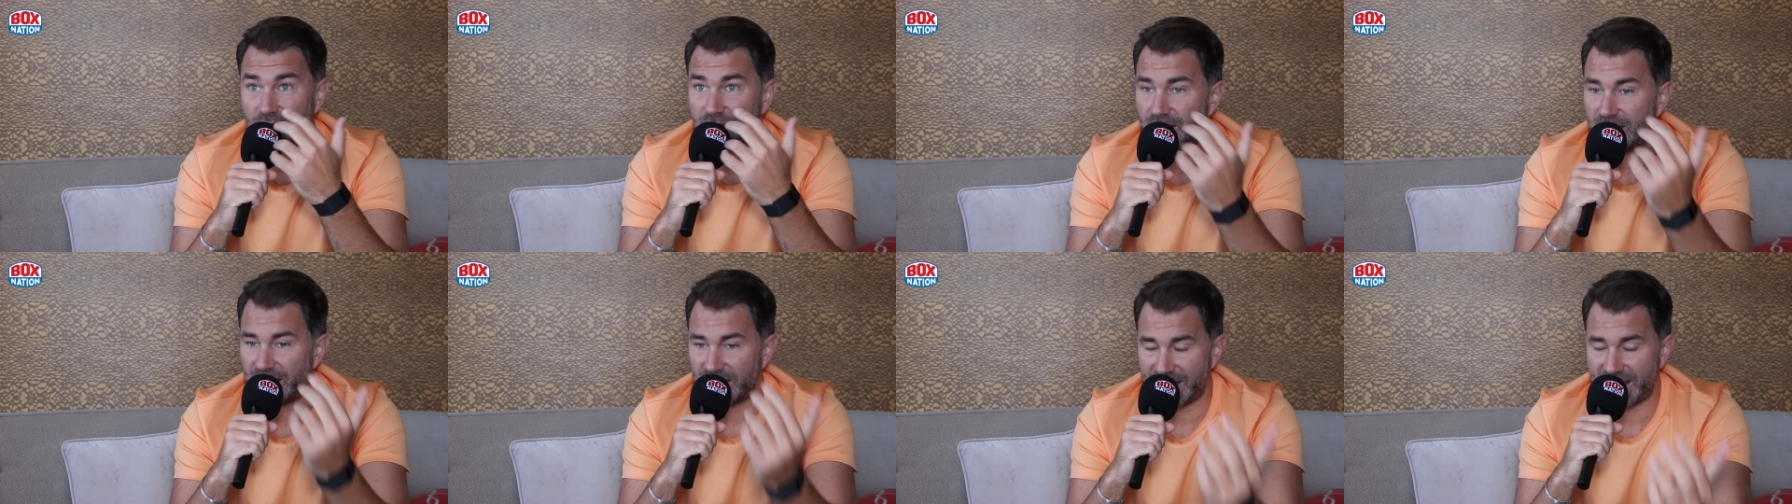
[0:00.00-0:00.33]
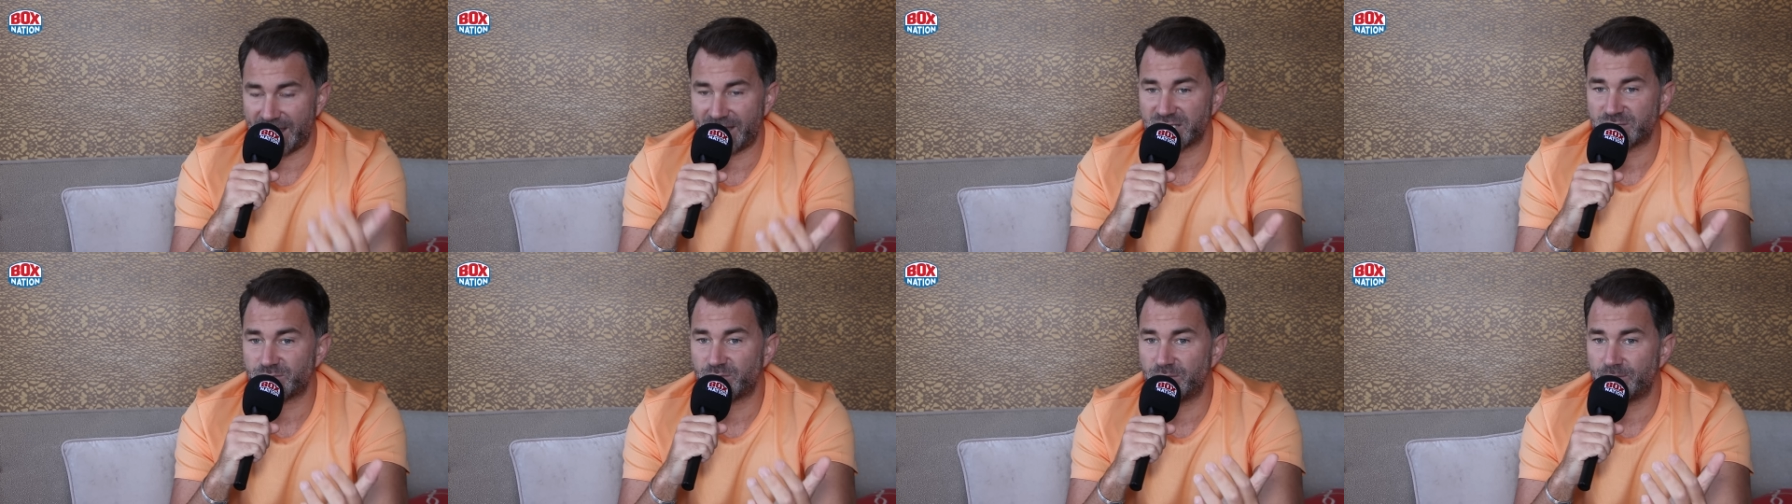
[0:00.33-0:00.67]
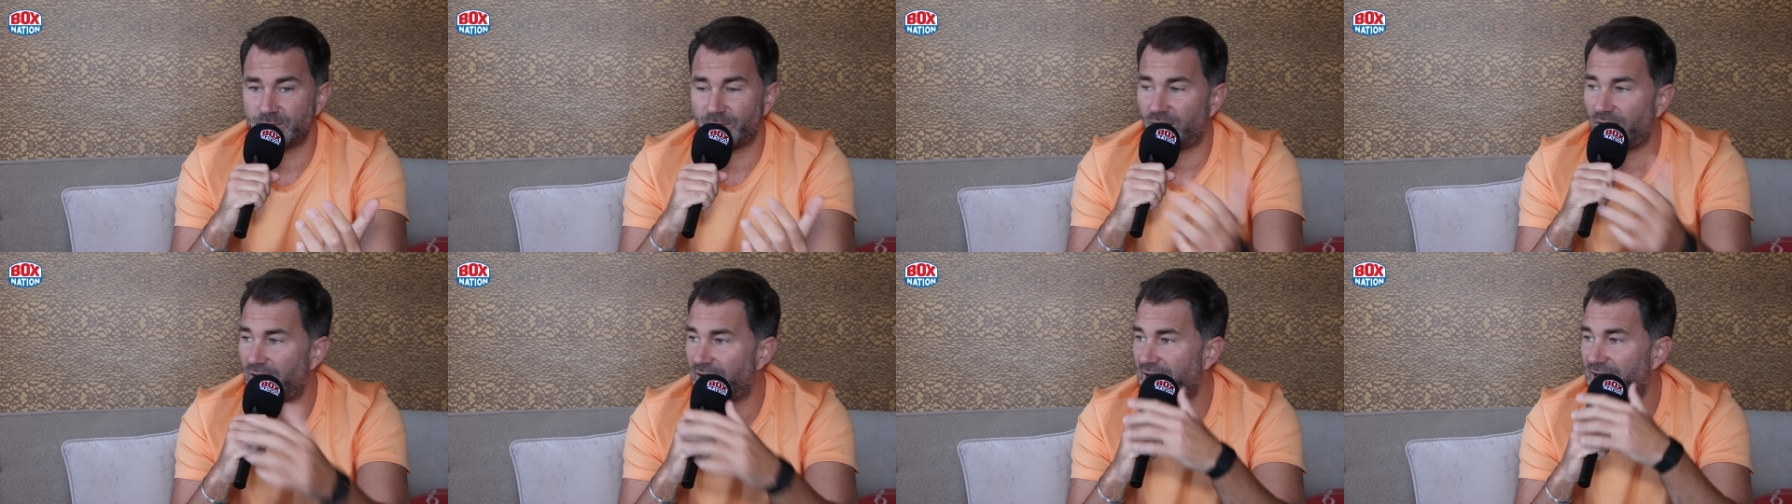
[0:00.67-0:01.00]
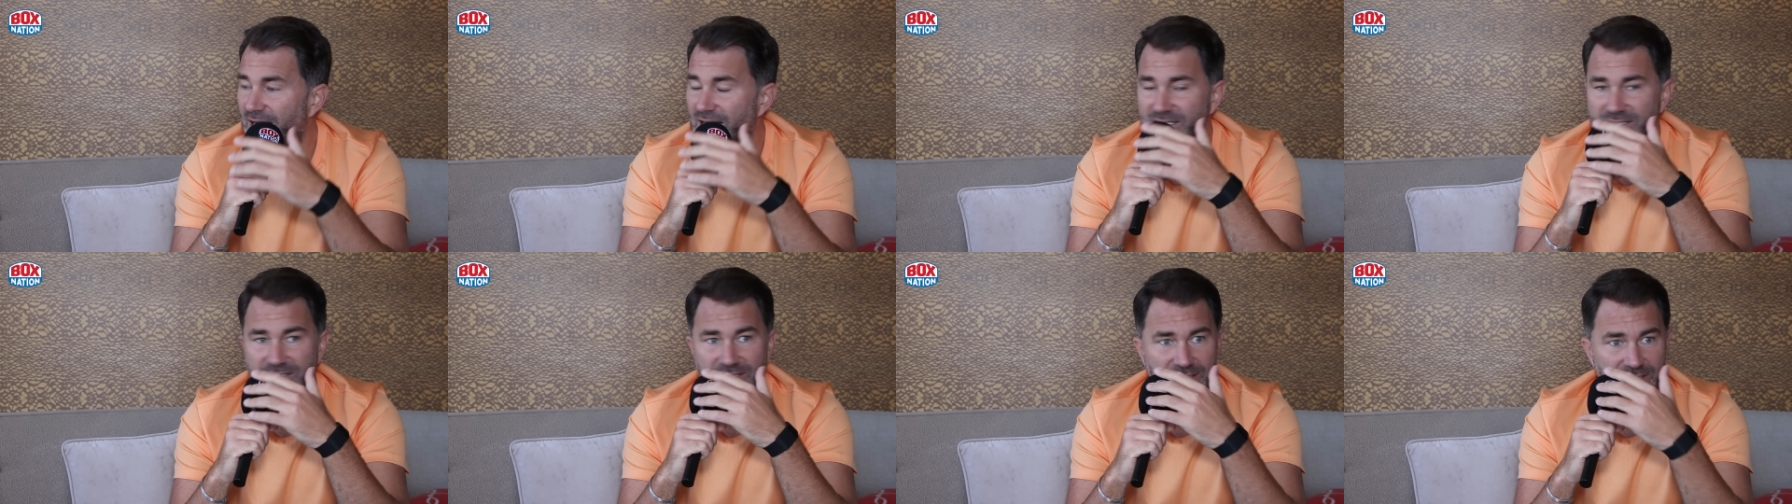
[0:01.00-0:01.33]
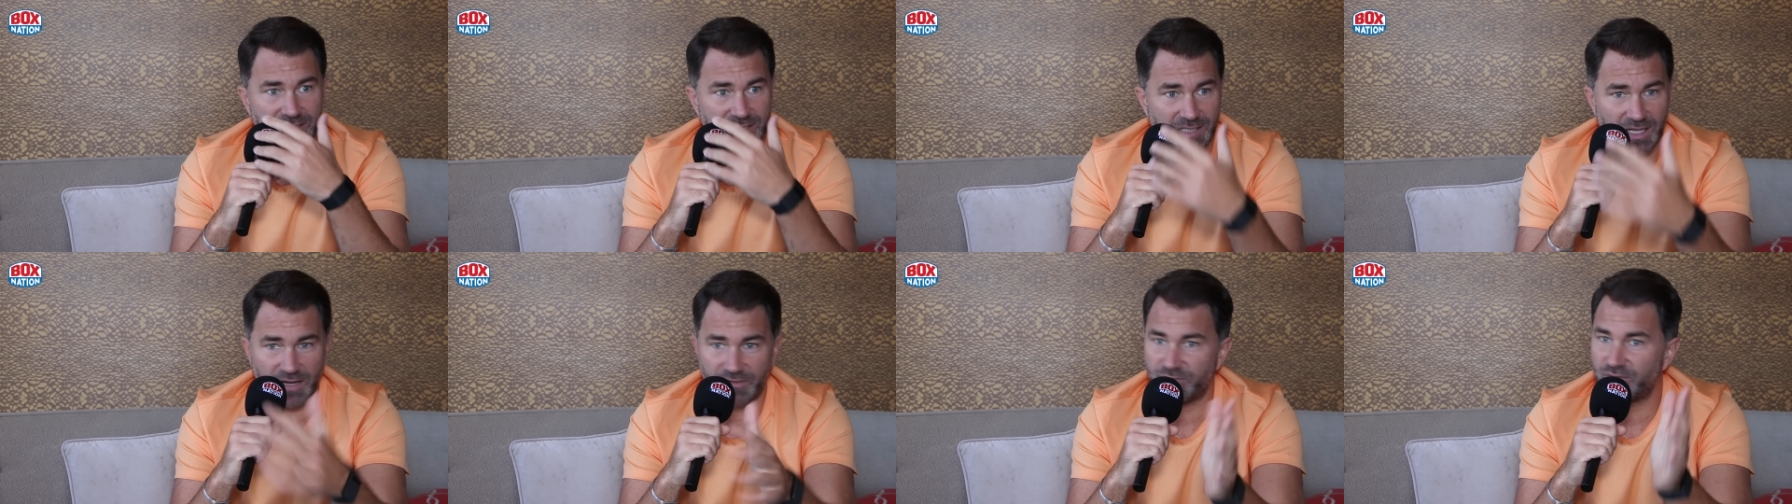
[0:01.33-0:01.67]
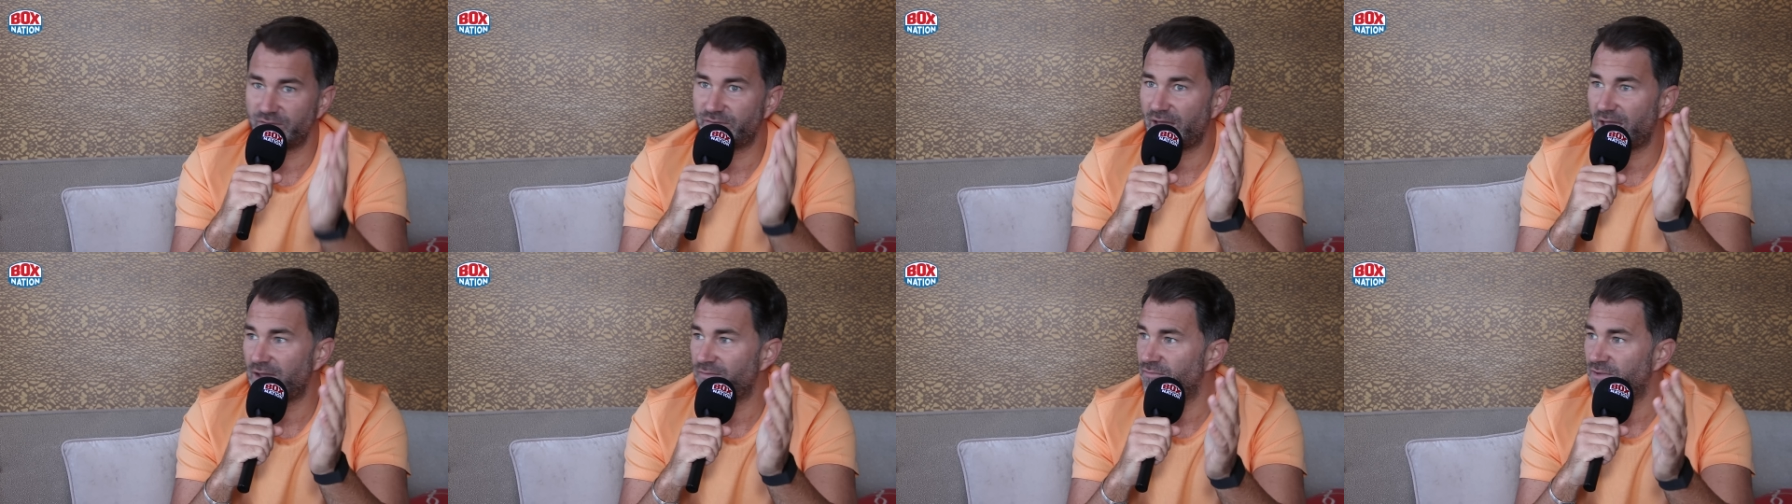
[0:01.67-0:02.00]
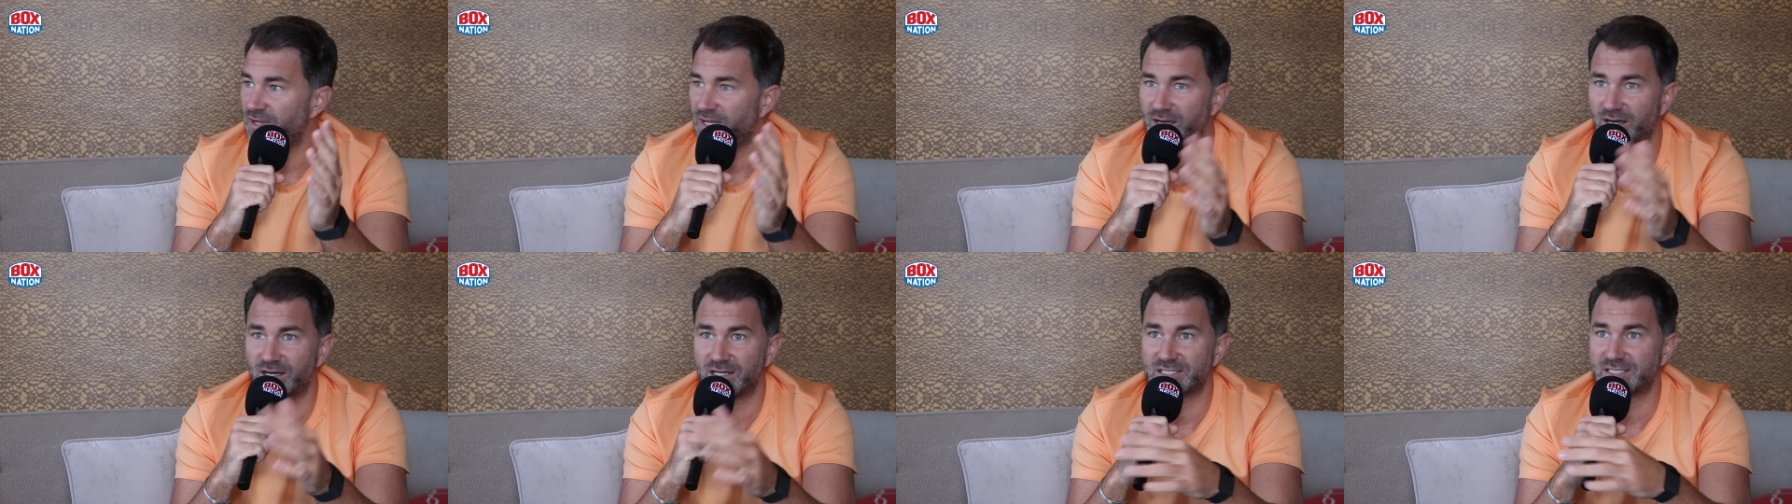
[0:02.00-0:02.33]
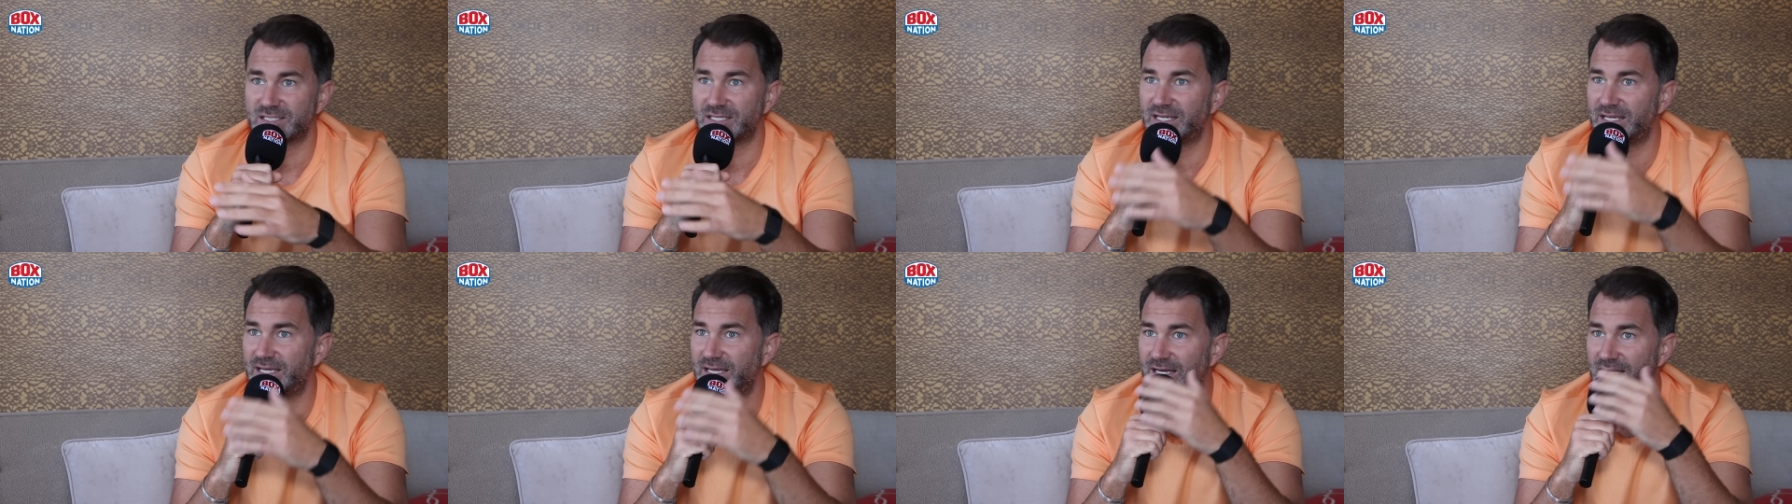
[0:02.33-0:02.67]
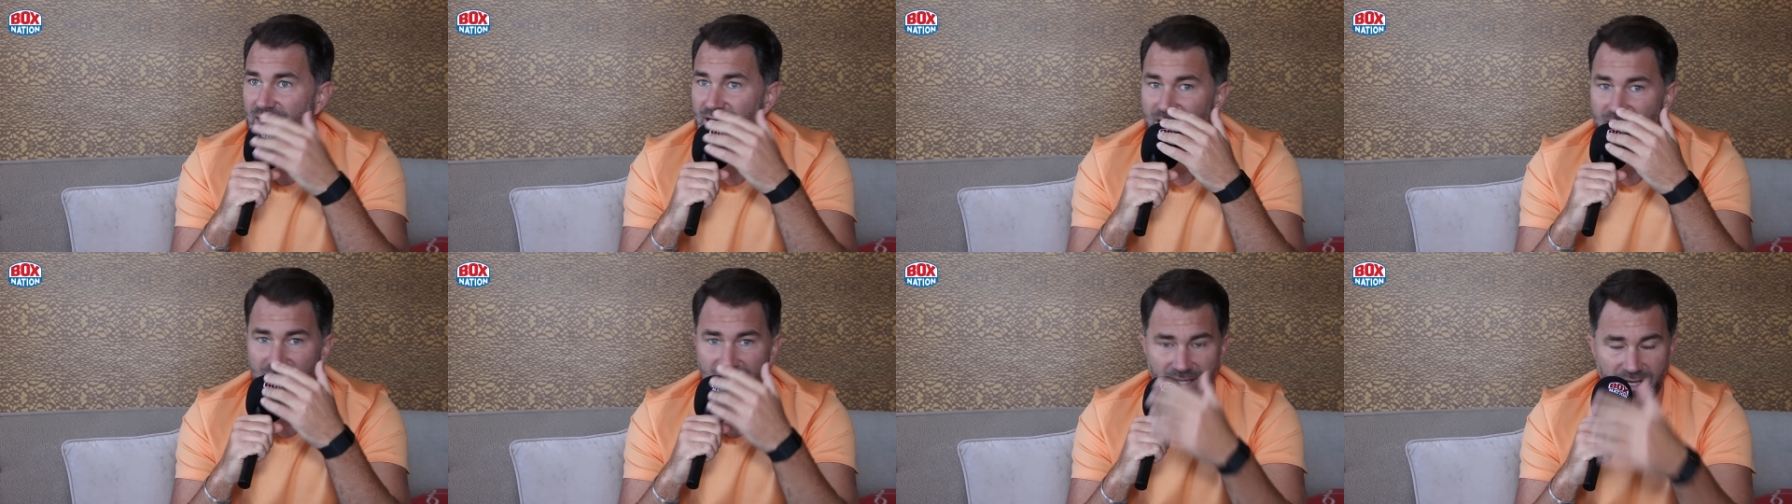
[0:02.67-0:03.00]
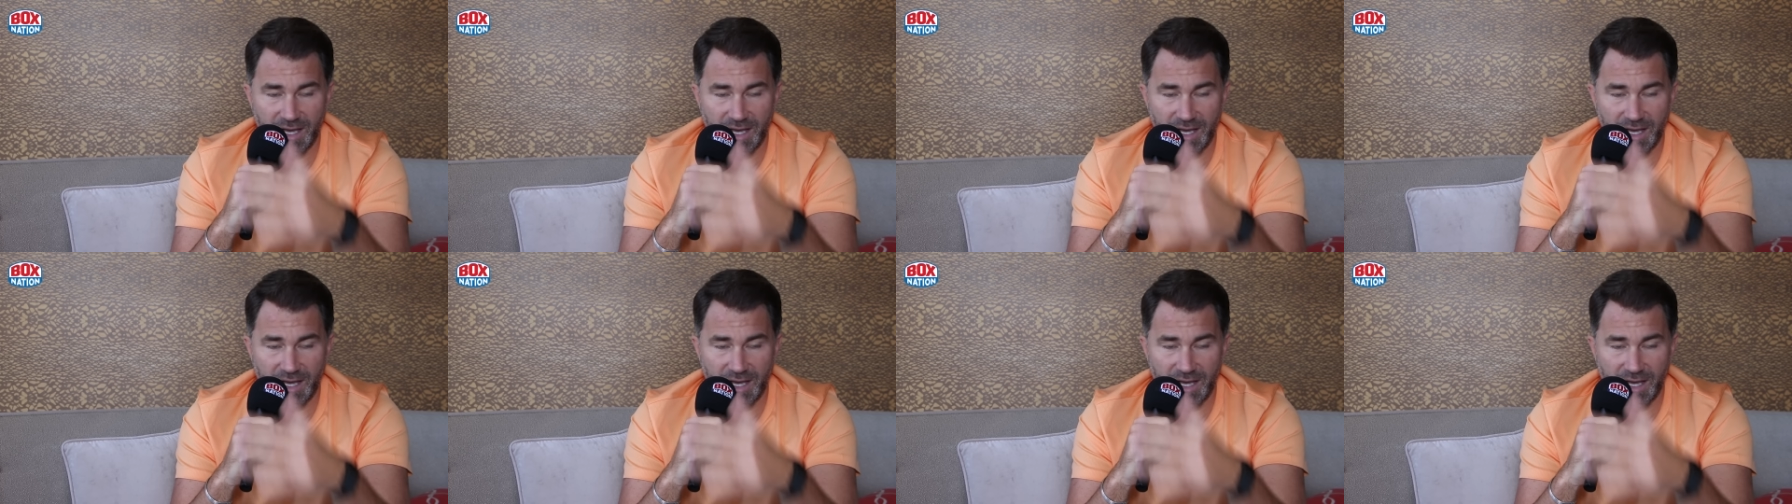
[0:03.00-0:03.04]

The announcement by us, the stuff with Henry Garcia.